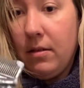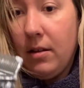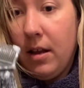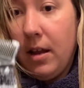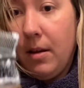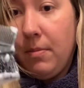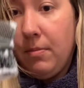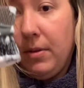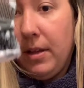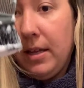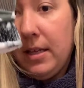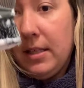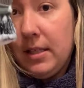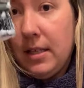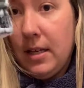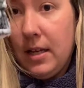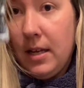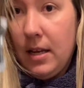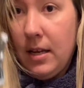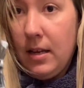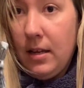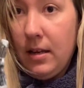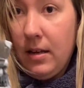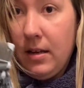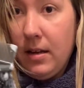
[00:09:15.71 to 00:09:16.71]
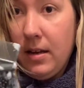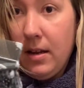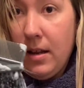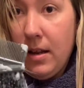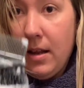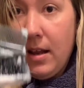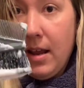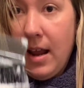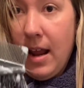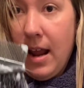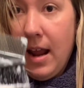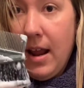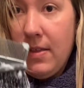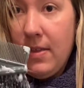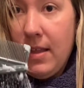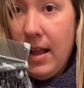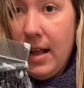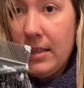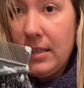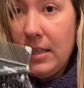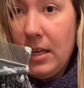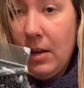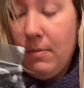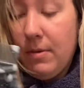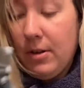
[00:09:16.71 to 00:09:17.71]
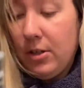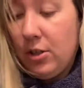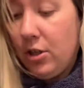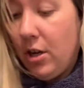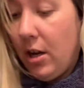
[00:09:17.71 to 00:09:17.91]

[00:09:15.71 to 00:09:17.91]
I place it in, and that's how much